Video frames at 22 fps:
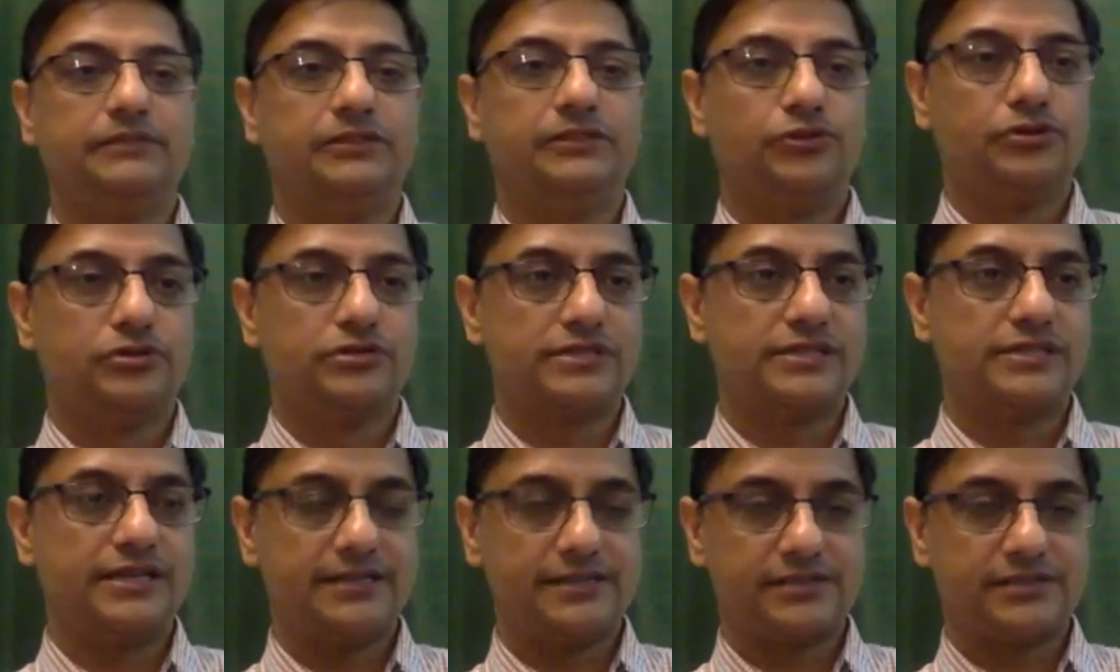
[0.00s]
In those
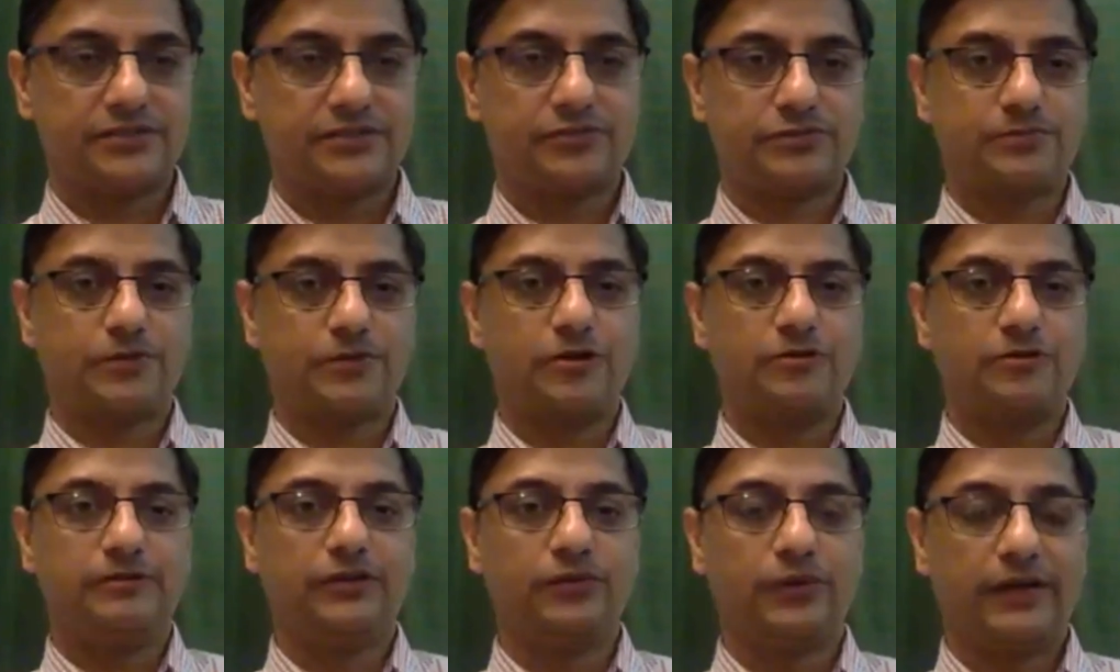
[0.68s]
days, it was
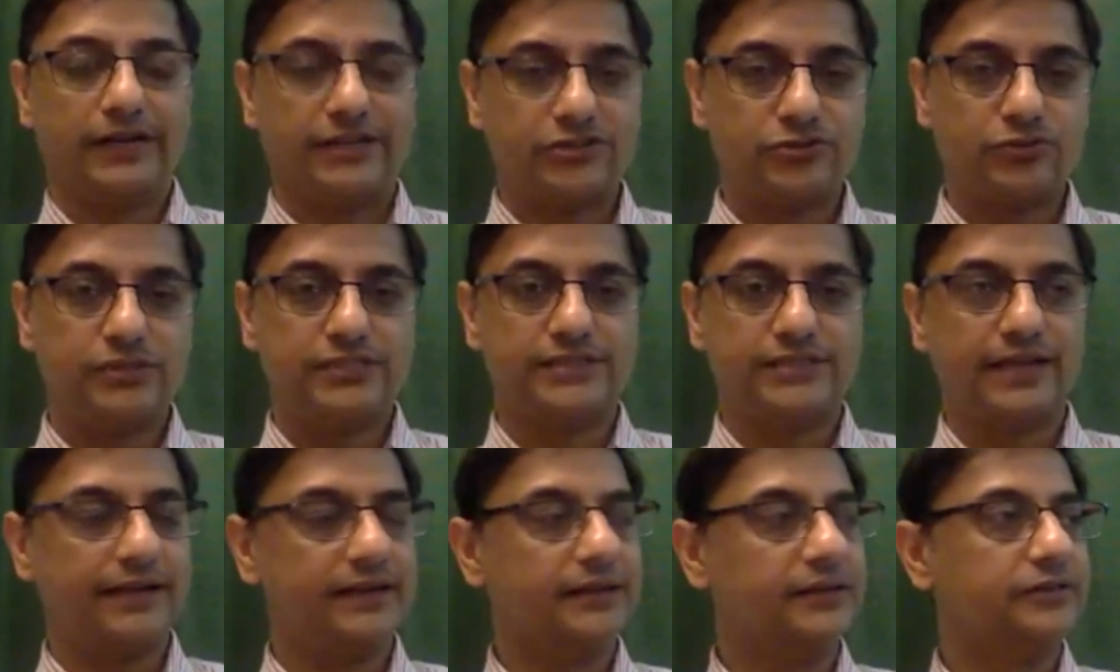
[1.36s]
probably quite
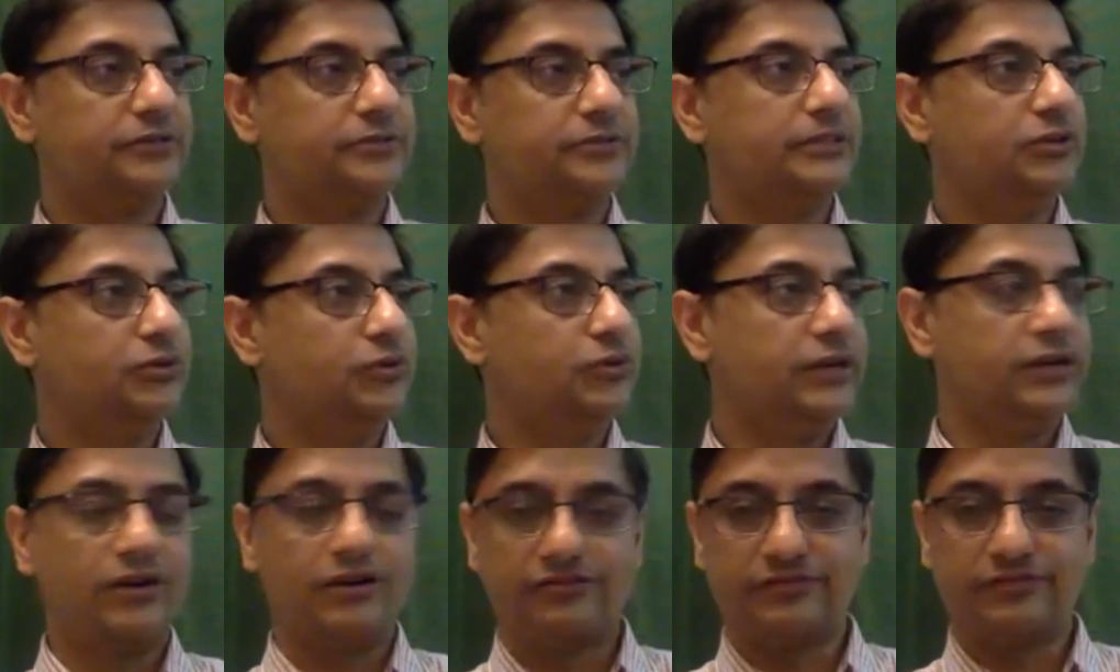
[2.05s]
suicidal to be
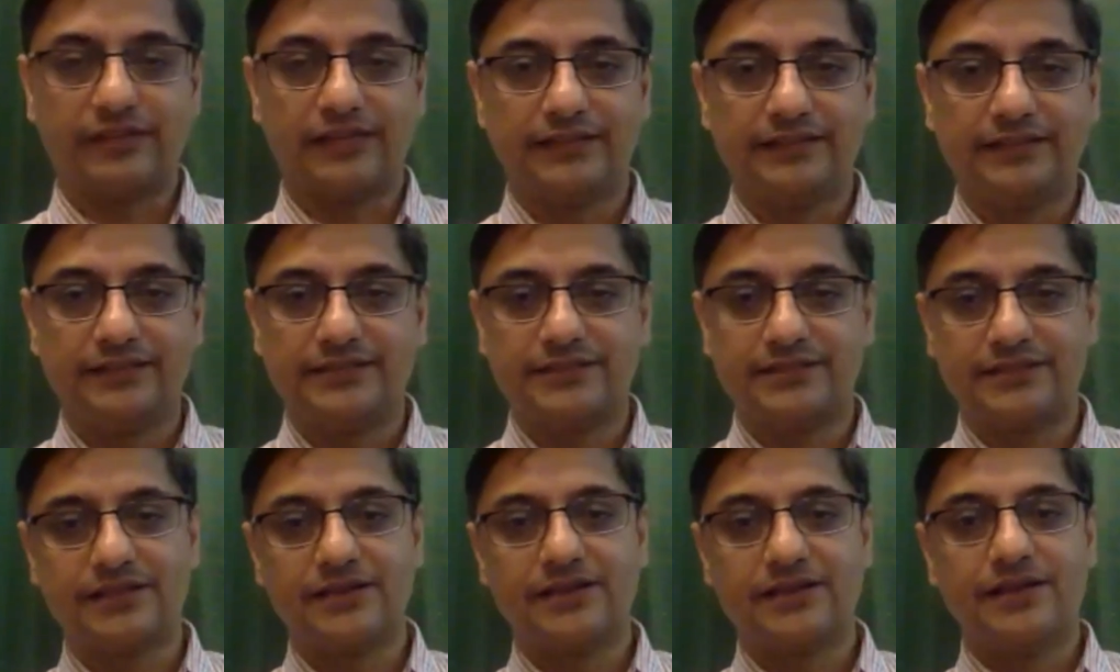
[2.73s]
going off like
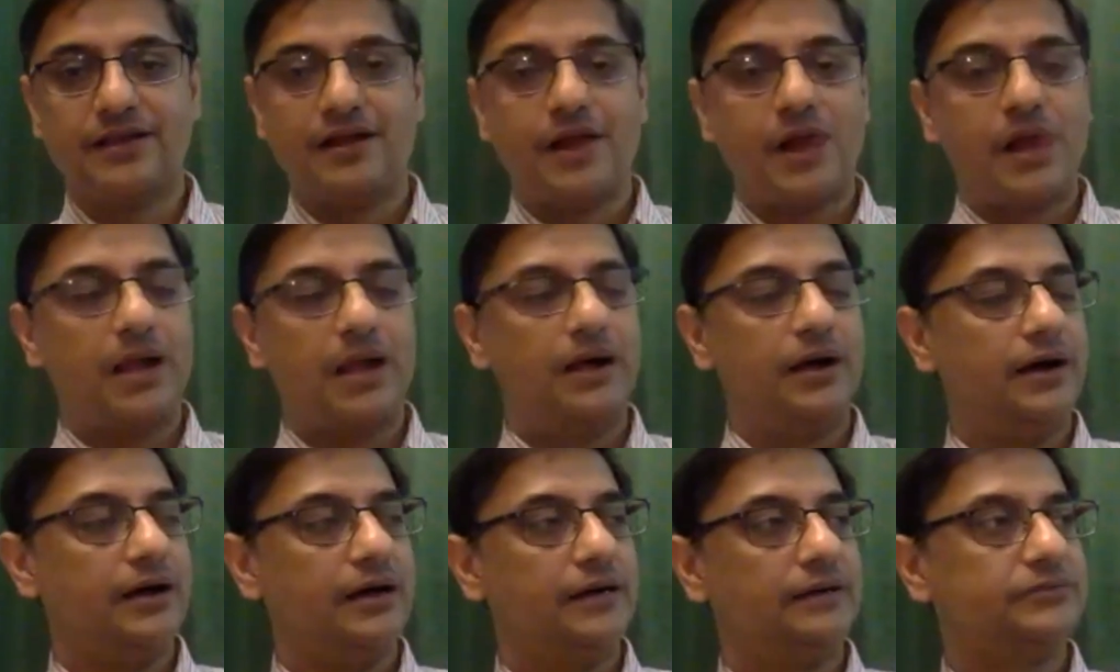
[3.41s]
this
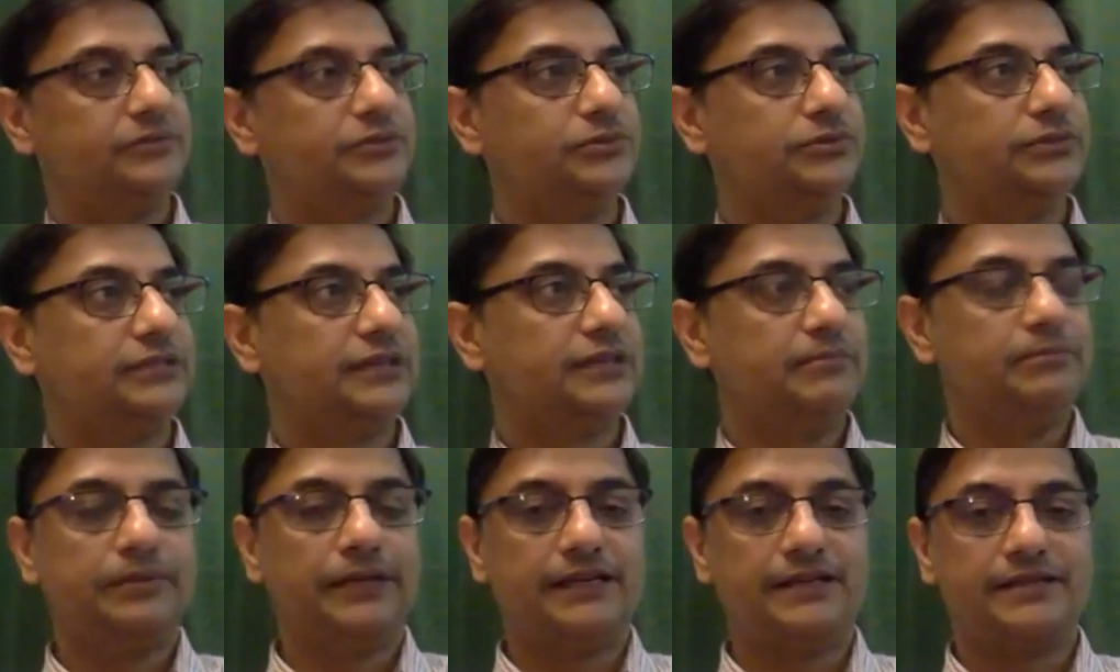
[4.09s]
uh, to
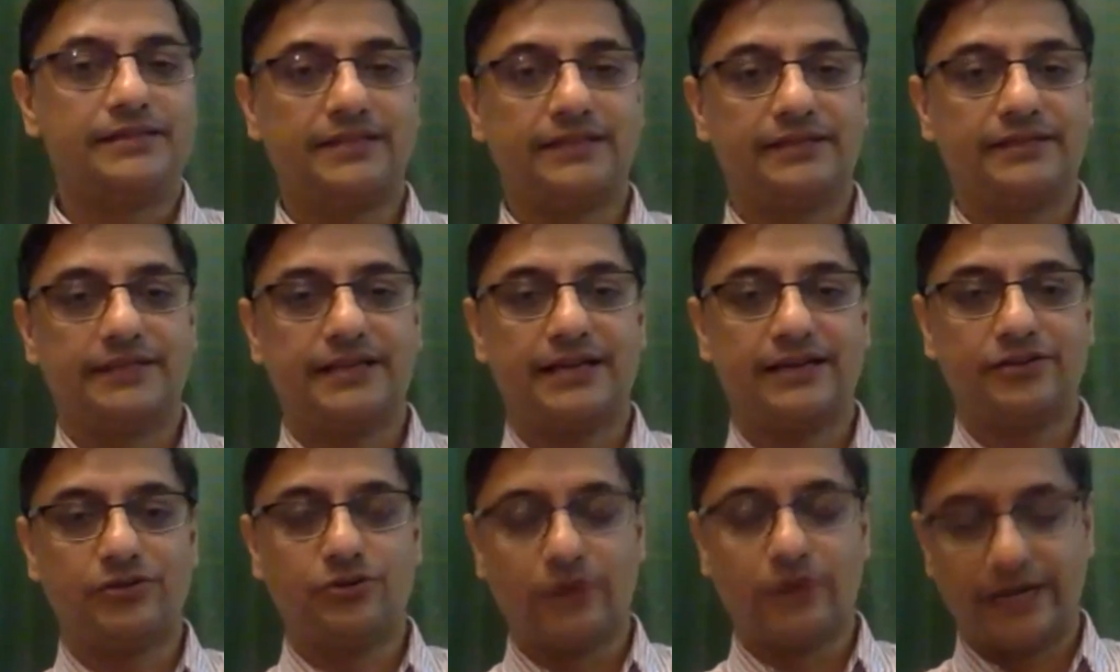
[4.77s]
some place that they
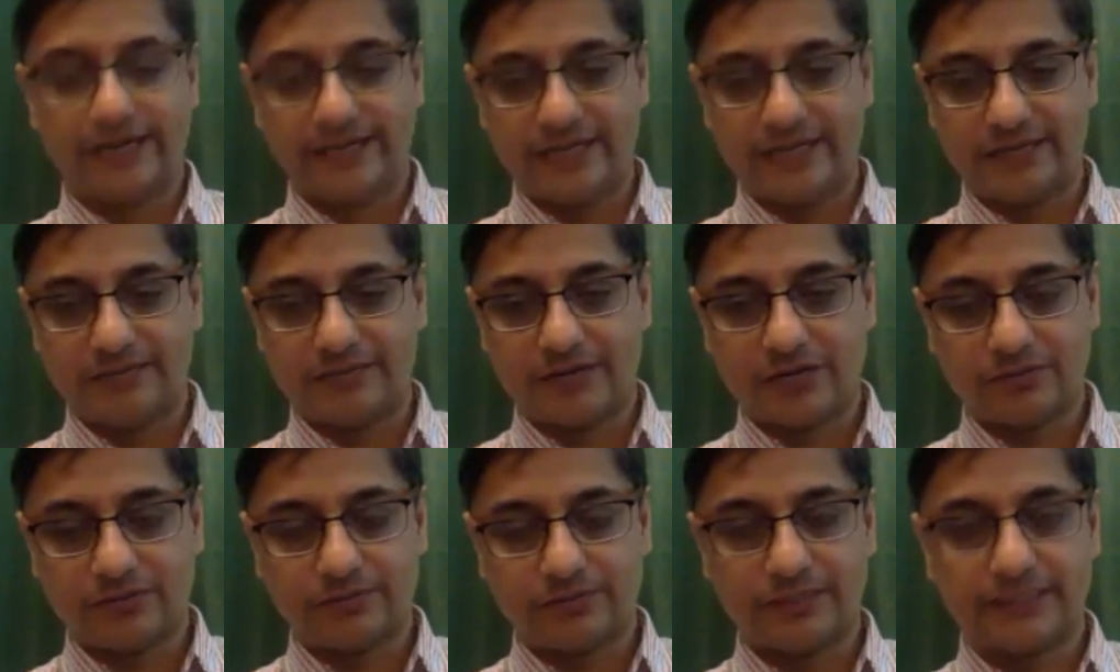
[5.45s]
had no idea
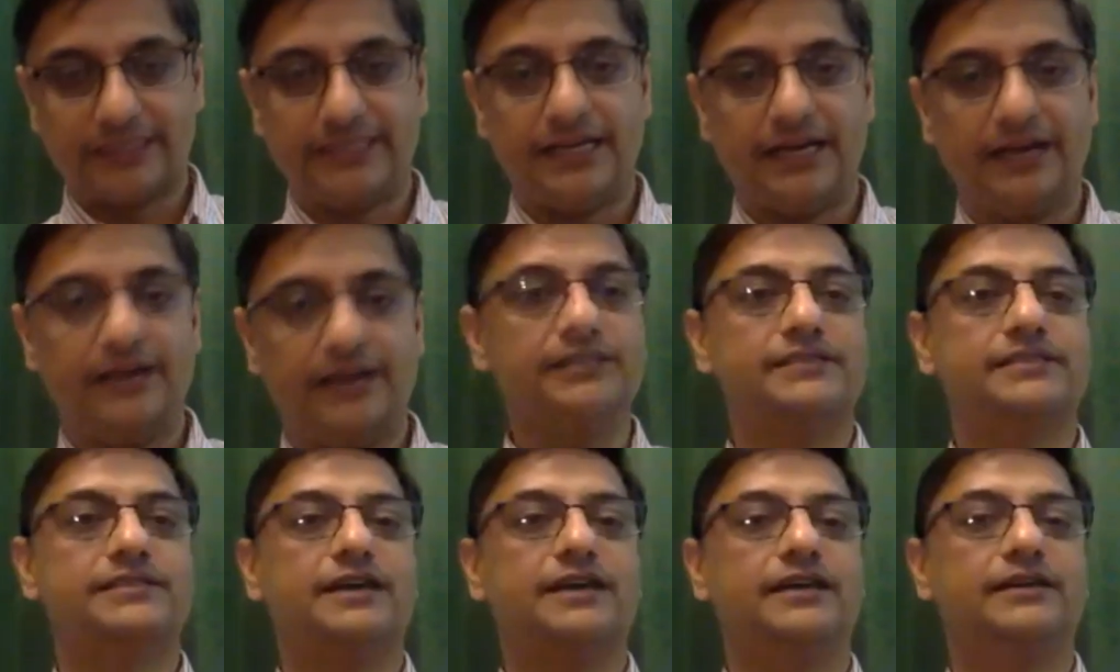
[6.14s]
about. But the
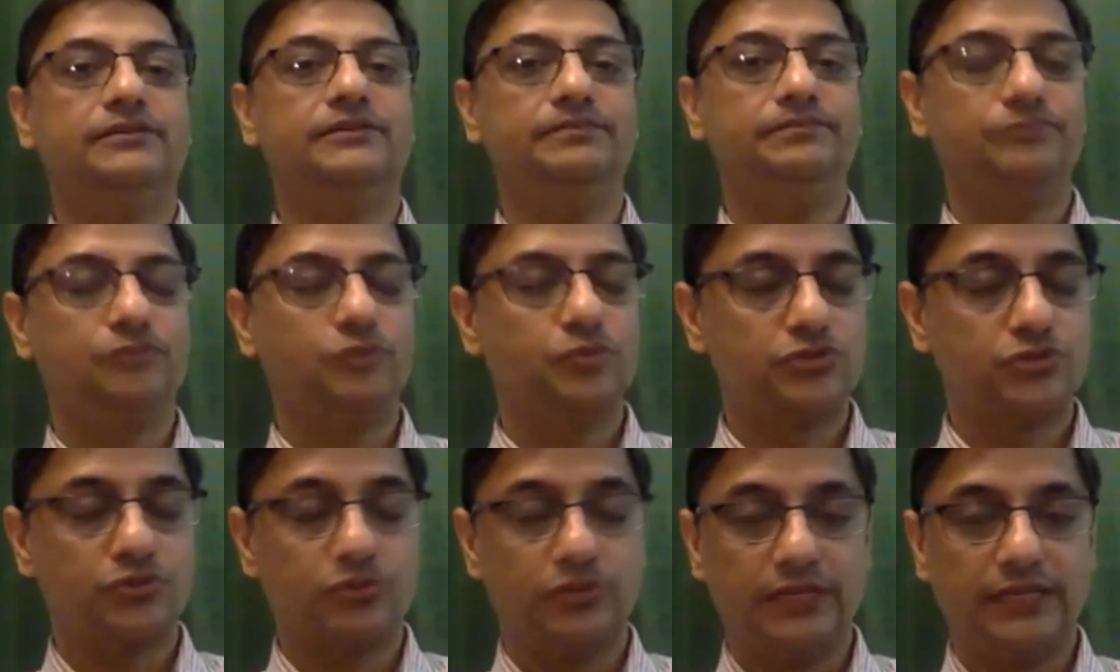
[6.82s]
youngest son, who
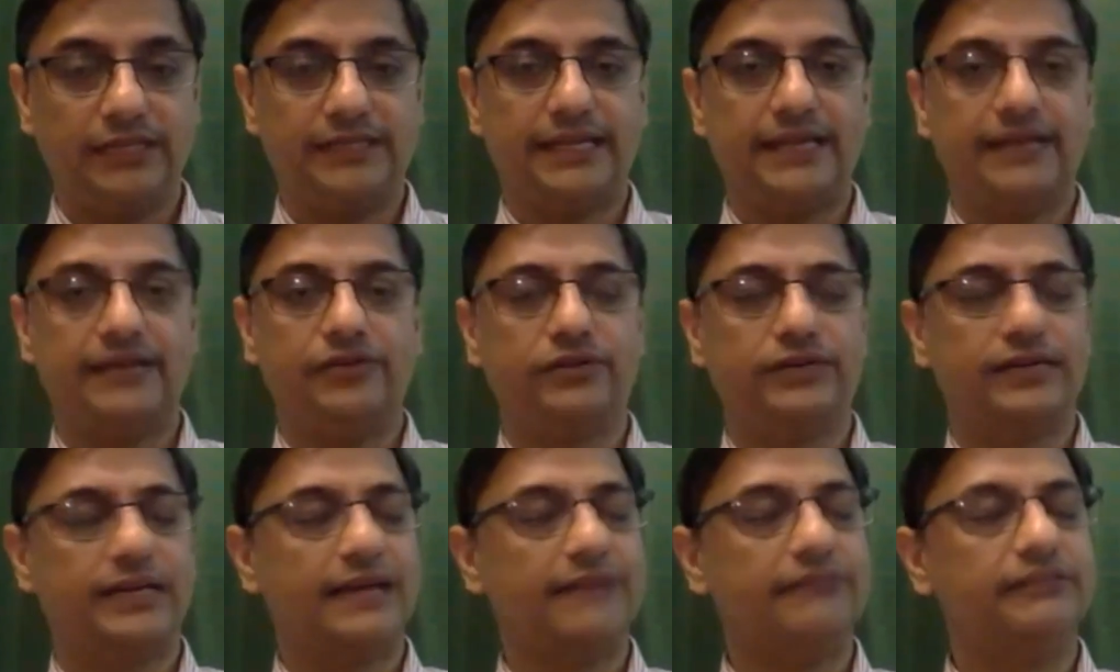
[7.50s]
was only 10 or
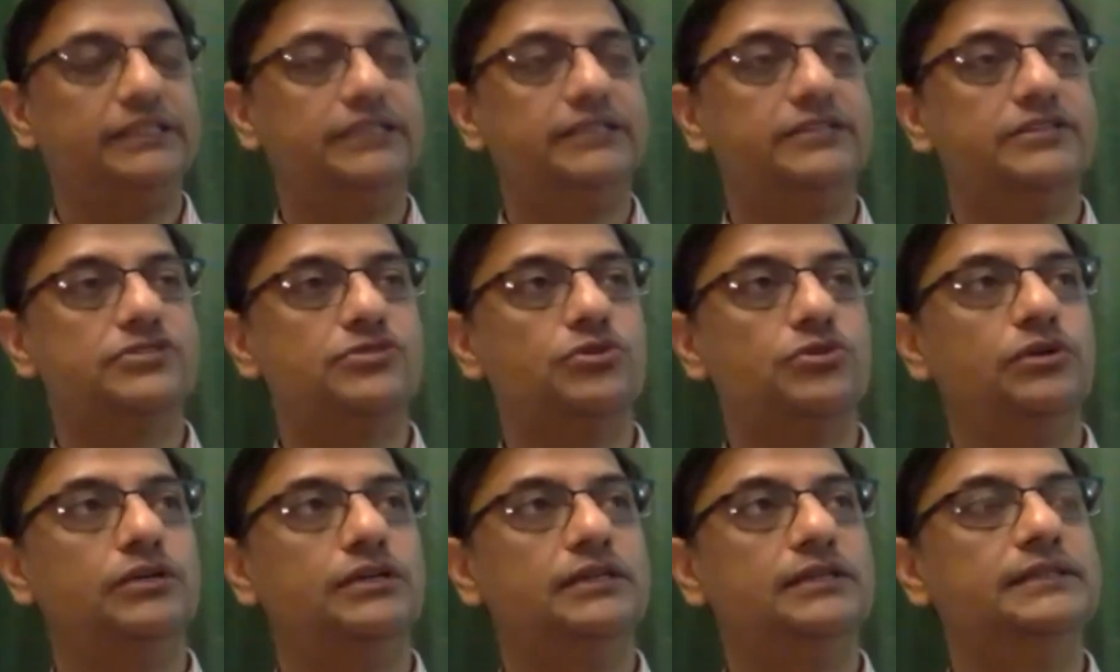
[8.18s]
11 years
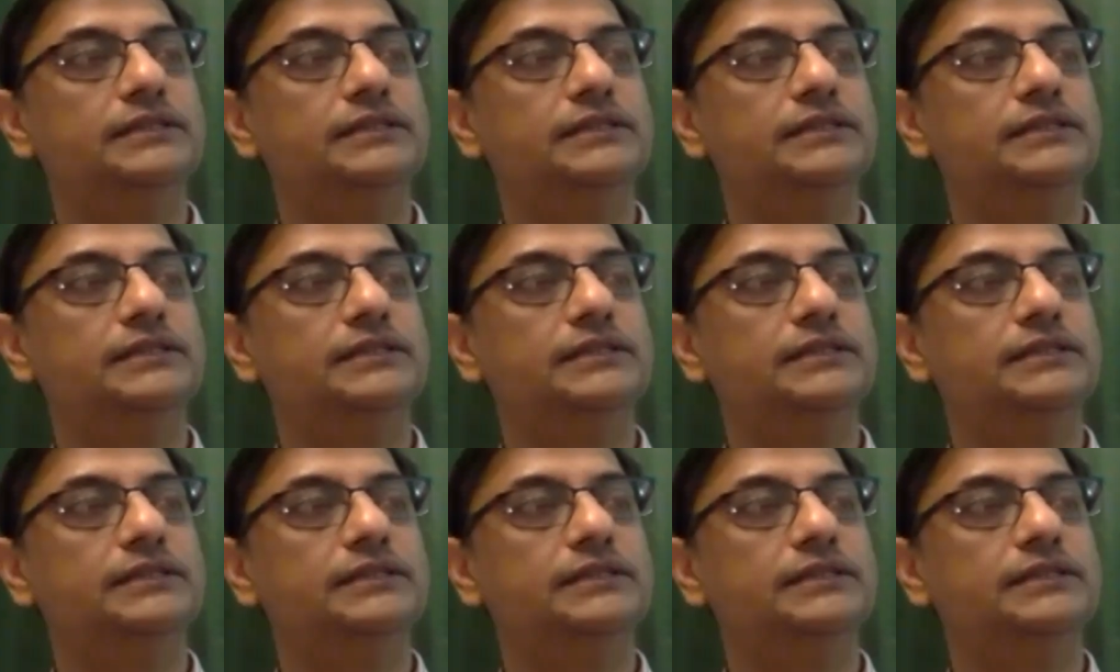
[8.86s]
old,